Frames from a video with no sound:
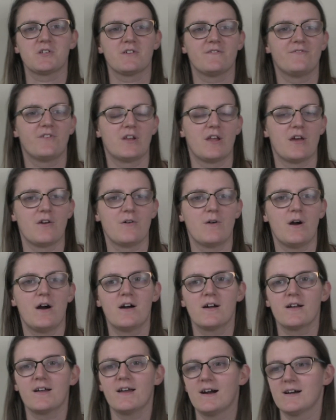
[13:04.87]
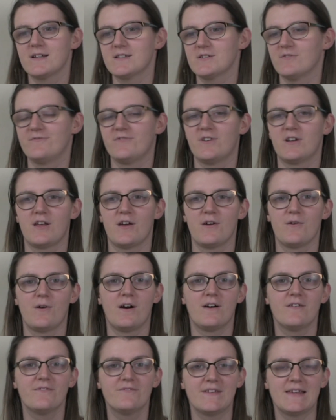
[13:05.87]
to follow our gut or follow
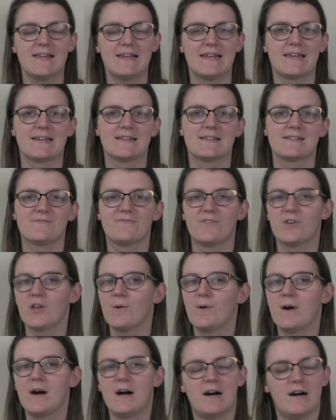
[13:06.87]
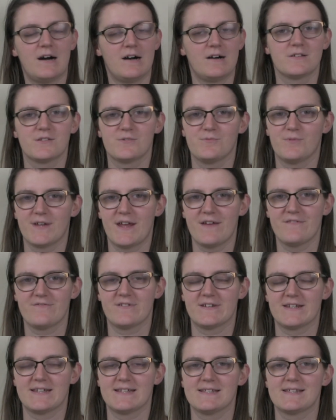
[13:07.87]
our feelings, follow our heart,
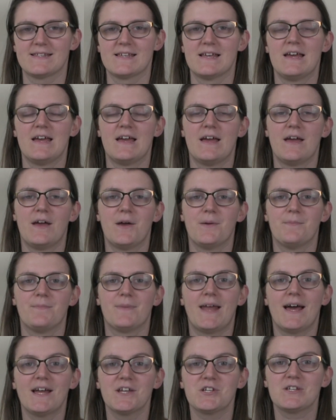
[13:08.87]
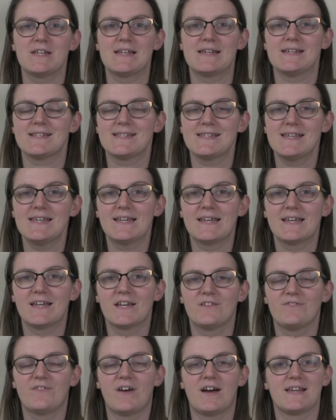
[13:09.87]
whatever it is. But actually seeking
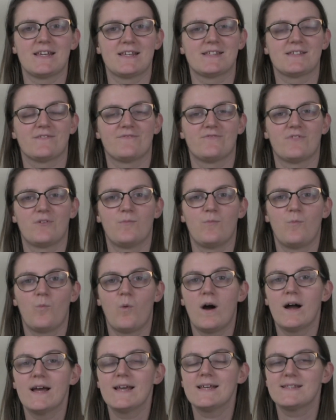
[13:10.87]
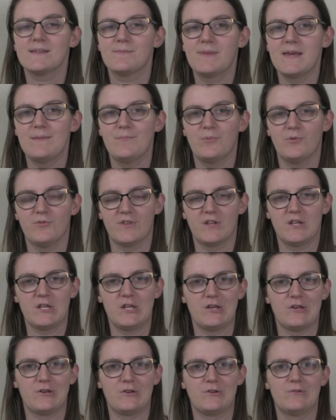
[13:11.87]
advice from wiser people than
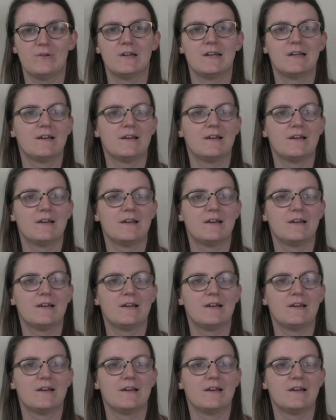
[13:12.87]
you,